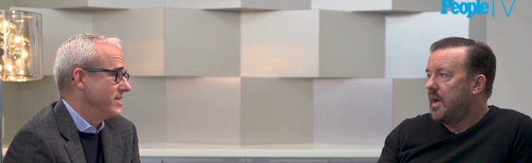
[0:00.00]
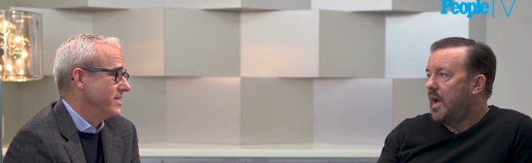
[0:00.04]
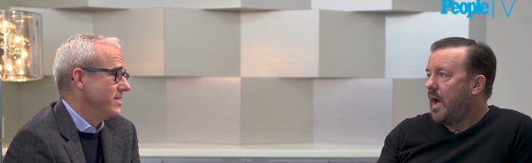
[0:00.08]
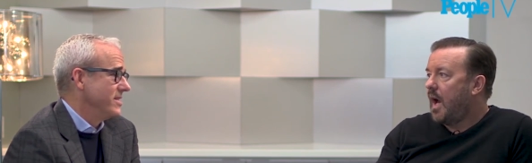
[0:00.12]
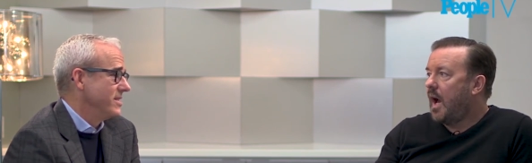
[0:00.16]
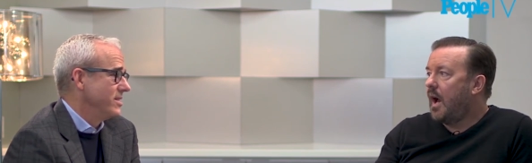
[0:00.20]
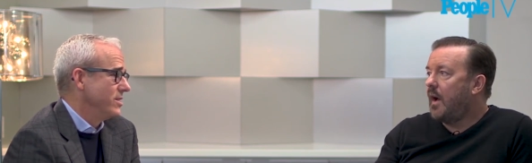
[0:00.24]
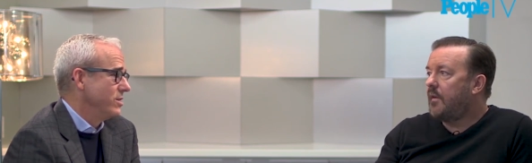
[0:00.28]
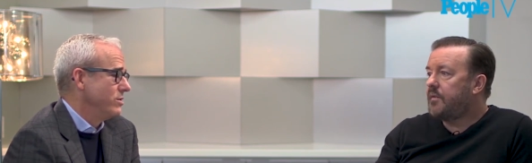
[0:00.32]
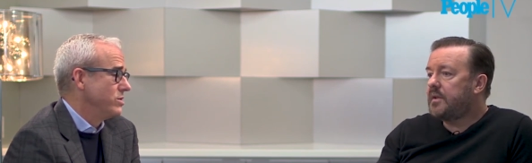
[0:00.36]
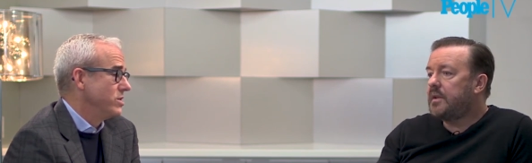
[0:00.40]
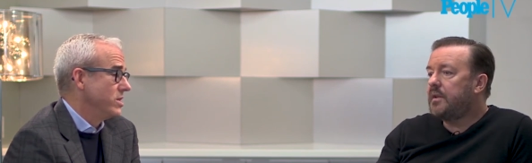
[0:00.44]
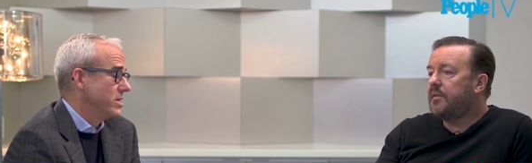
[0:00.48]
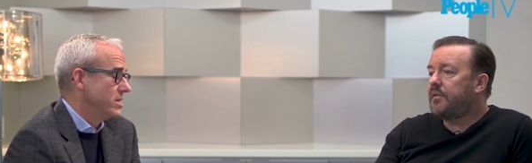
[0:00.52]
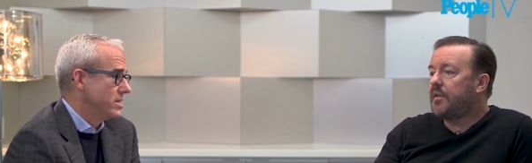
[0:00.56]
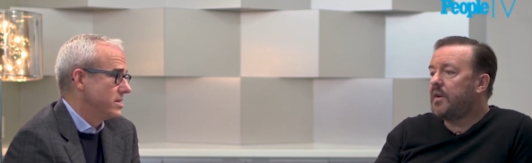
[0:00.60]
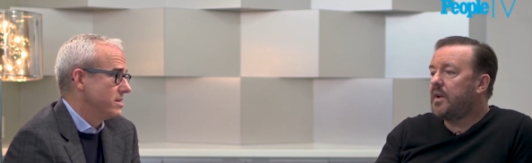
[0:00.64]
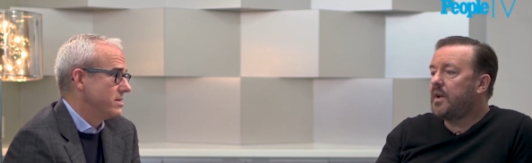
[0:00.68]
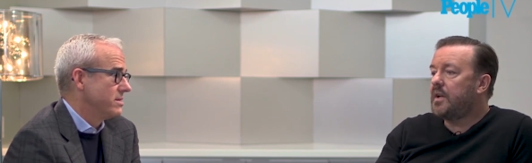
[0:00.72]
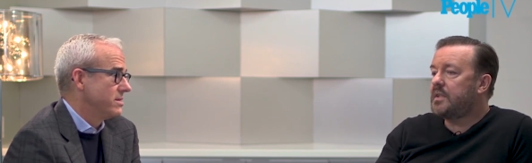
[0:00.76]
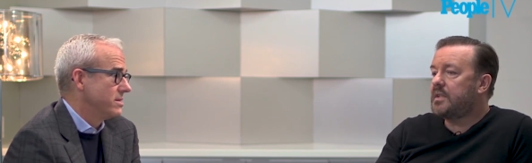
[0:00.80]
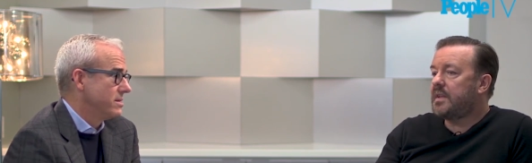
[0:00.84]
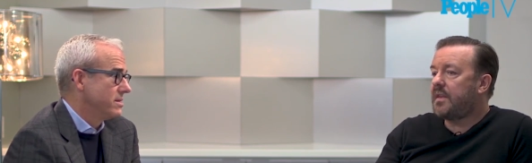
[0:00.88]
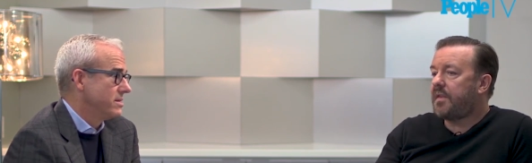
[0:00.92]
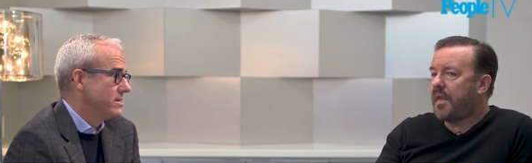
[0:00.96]
Speaker 1: doesn't. After the
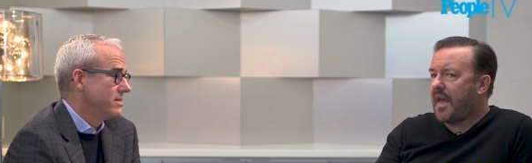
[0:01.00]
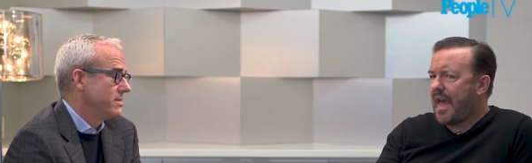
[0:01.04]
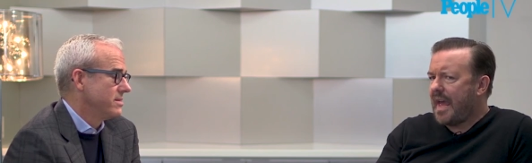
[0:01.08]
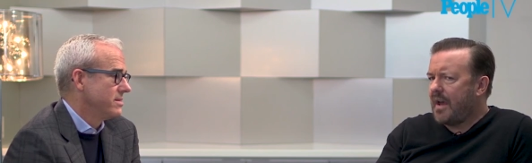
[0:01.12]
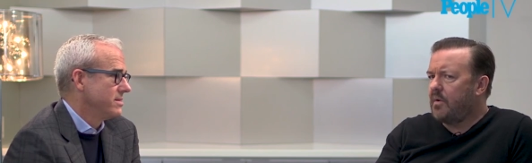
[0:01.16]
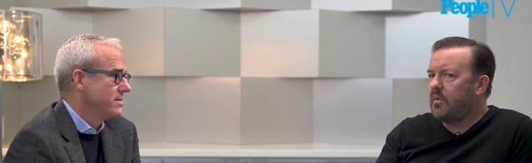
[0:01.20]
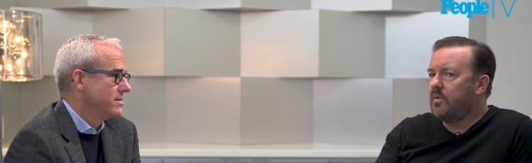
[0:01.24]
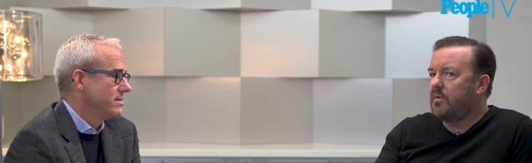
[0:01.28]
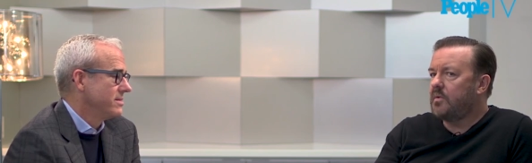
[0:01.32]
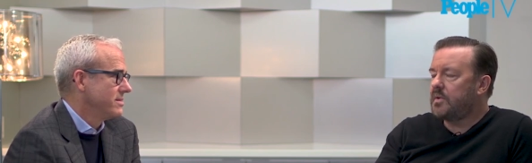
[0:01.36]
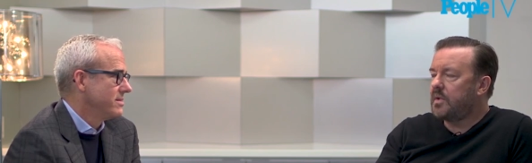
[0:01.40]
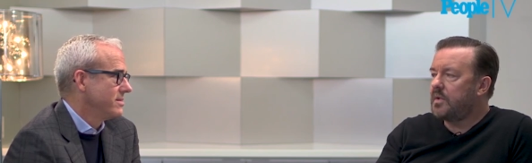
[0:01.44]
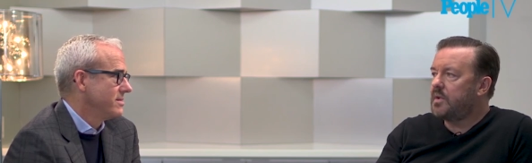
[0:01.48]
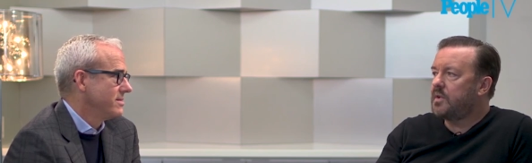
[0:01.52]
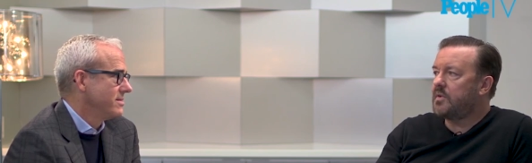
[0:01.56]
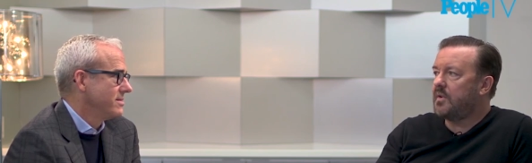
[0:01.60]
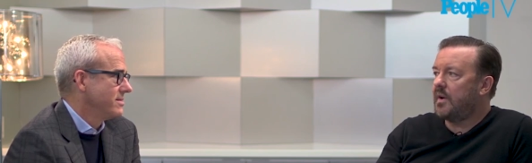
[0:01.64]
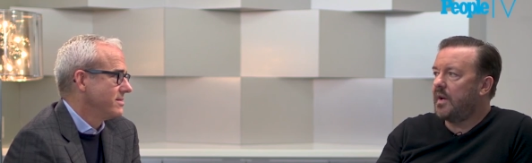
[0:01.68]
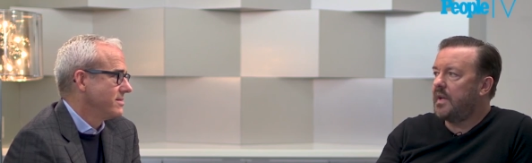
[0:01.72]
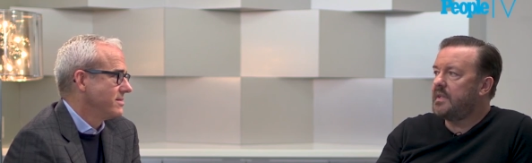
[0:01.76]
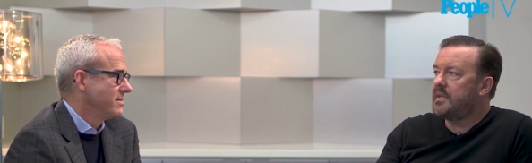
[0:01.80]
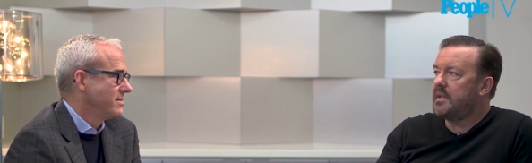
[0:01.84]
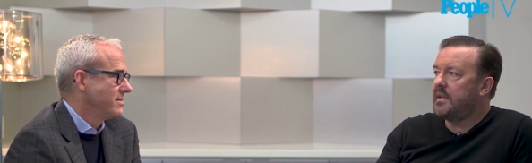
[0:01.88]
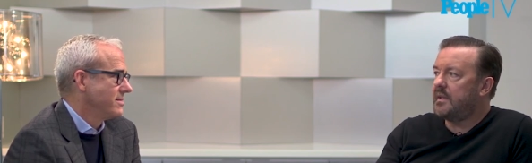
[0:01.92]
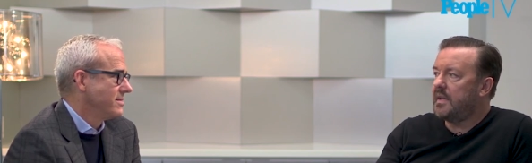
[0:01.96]
first 1,000
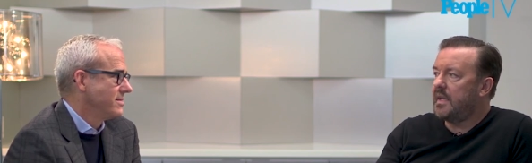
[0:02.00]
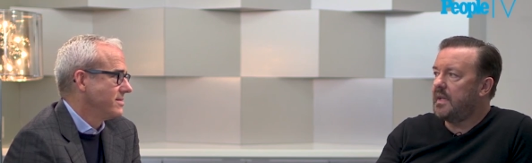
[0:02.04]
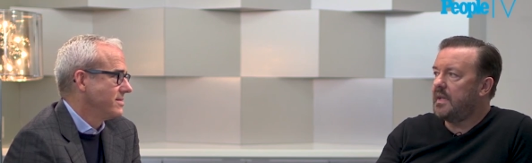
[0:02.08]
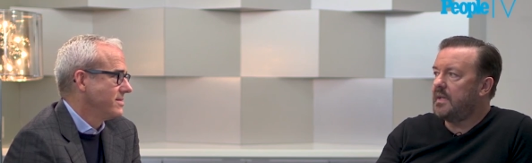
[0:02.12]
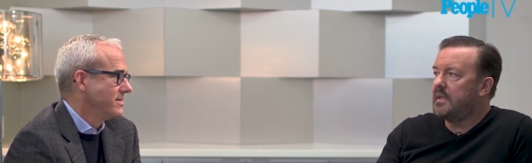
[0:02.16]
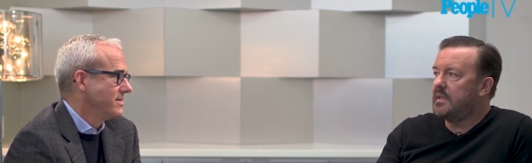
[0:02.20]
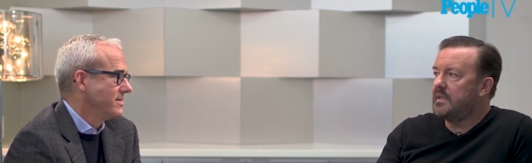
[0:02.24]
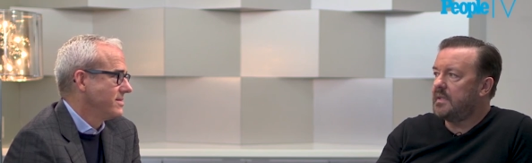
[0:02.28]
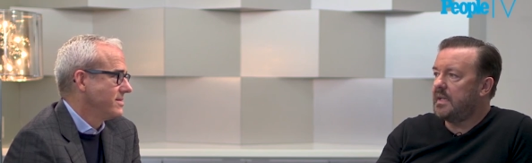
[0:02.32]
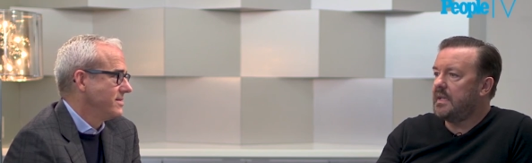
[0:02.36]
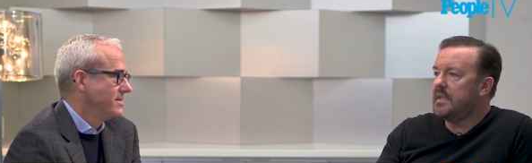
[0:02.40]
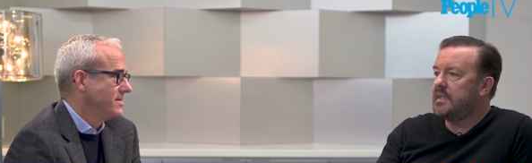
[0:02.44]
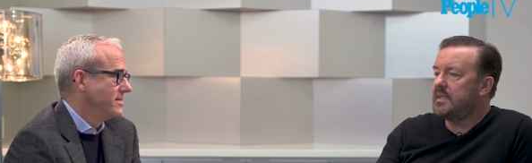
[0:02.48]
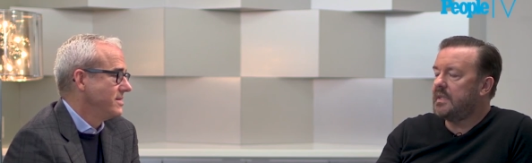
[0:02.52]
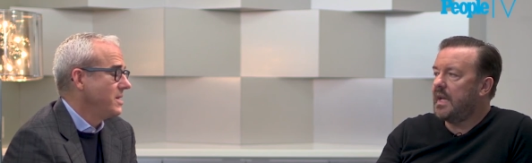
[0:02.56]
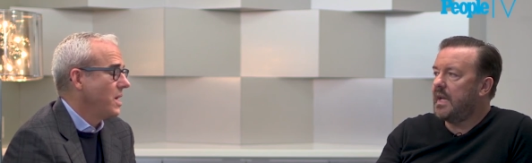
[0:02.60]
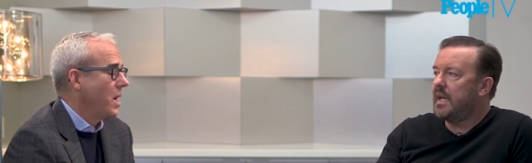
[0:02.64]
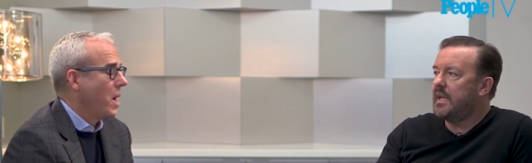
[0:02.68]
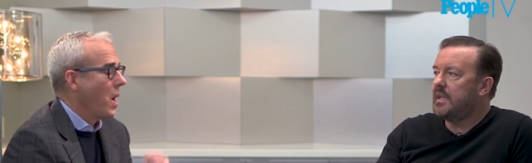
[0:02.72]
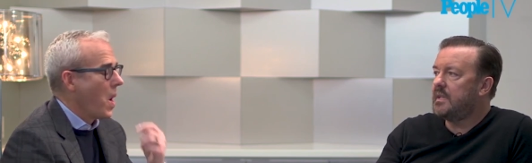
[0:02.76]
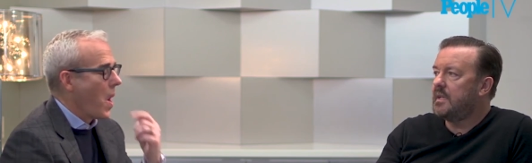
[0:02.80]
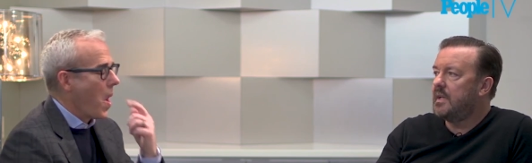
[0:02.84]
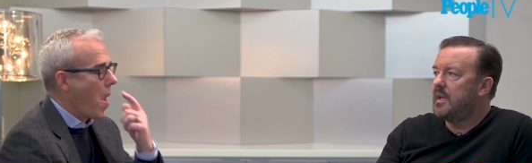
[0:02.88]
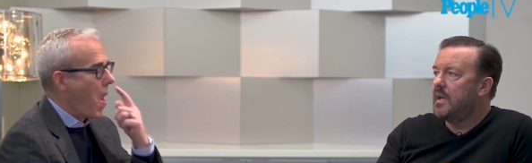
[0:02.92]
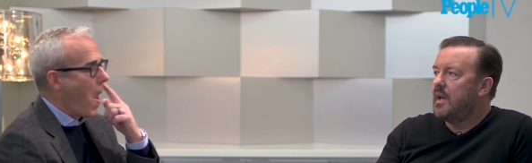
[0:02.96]
crazy things he
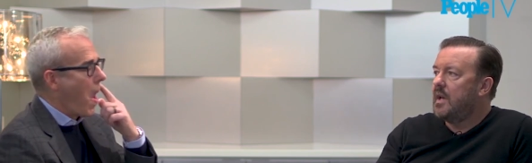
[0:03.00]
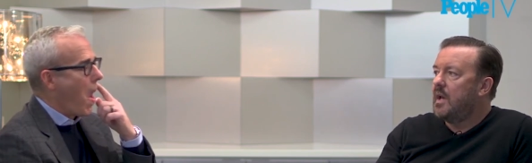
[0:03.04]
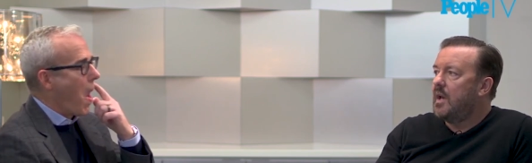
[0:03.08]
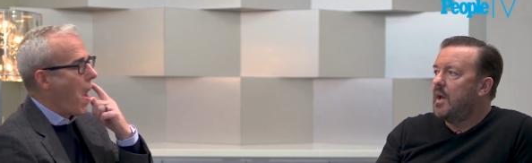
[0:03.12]
said,